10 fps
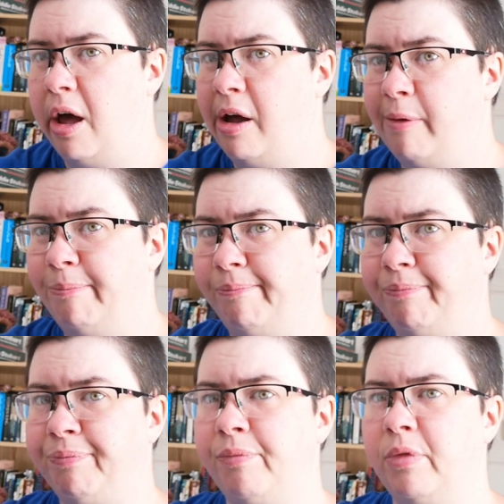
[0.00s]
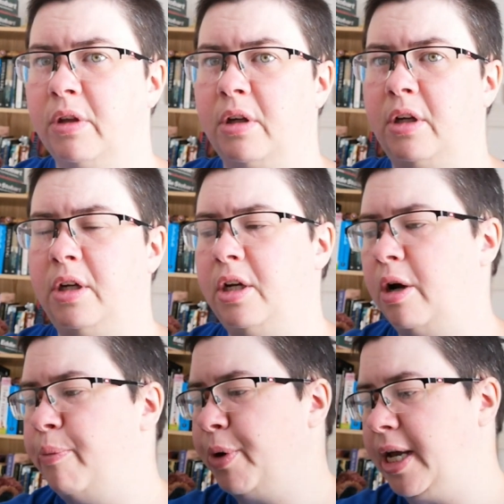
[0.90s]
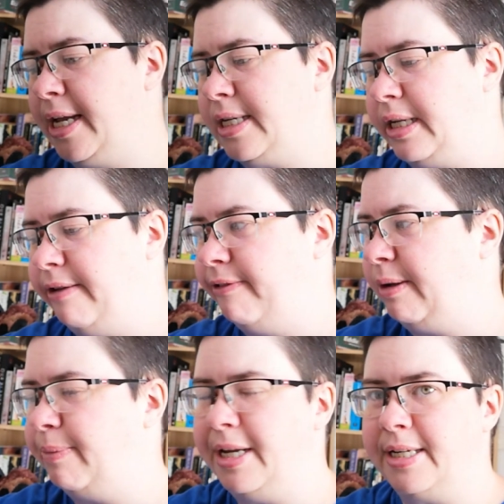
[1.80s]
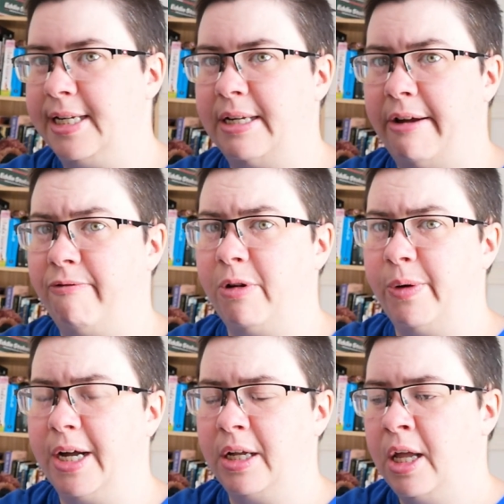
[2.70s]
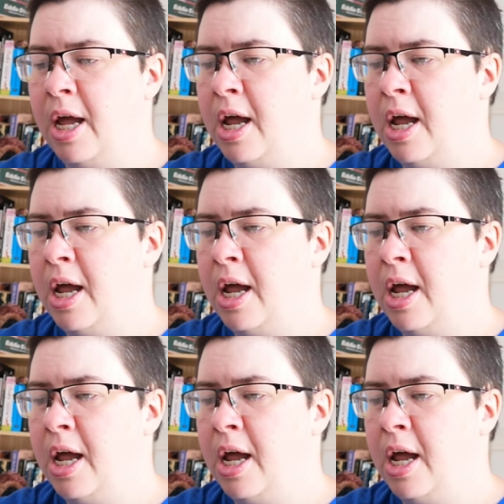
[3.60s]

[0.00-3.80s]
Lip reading: but it is leaving pieces everywhere.